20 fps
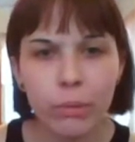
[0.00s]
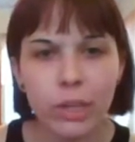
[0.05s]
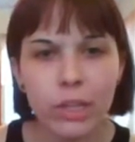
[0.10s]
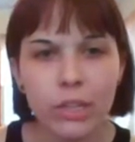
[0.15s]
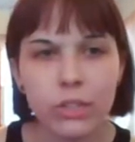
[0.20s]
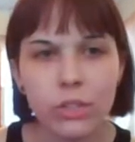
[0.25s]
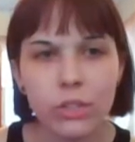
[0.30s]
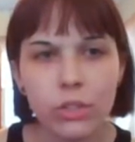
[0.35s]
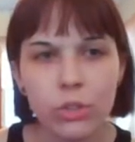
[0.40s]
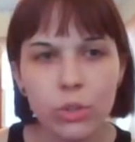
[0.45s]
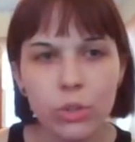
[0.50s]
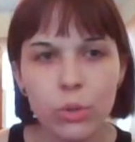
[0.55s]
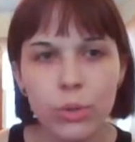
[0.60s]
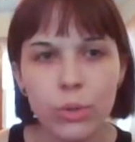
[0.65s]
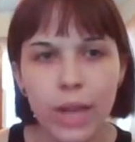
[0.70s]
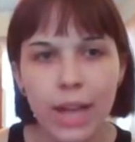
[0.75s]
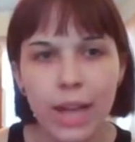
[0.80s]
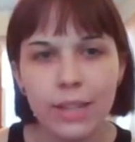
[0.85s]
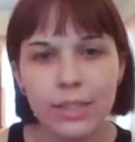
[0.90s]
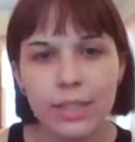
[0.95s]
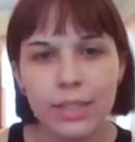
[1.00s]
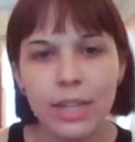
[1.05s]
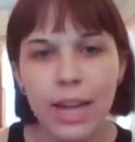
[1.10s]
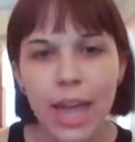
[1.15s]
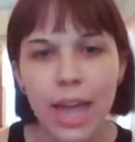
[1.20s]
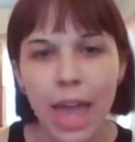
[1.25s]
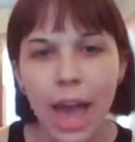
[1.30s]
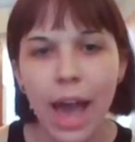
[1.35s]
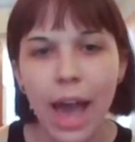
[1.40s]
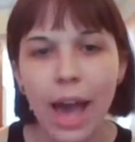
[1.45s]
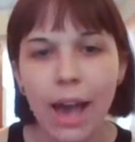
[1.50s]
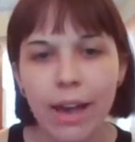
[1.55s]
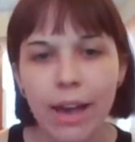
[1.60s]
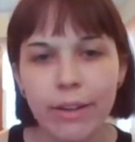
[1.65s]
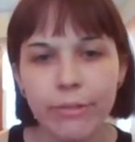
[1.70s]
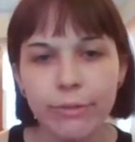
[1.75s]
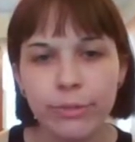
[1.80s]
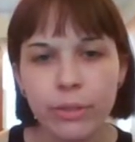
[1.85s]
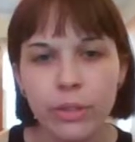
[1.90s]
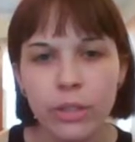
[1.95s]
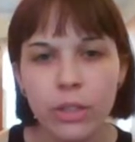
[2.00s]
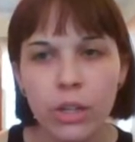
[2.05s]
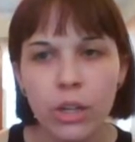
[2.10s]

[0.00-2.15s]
because the 2 cats that I have,